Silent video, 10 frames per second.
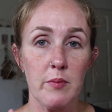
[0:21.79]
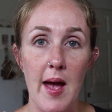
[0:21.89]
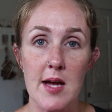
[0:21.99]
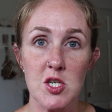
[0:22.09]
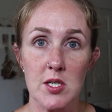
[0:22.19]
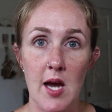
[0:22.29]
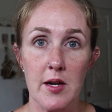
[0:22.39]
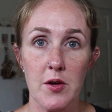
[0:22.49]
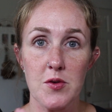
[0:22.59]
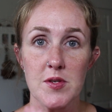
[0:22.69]
matte
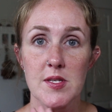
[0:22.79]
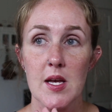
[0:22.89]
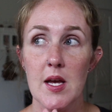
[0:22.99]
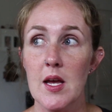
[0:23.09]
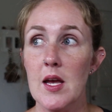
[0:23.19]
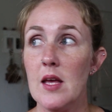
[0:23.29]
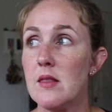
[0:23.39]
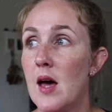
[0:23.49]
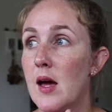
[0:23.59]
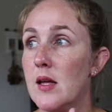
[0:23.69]
shadows
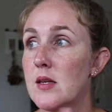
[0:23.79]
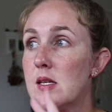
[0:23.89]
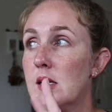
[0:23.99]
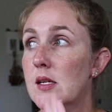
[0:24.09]
that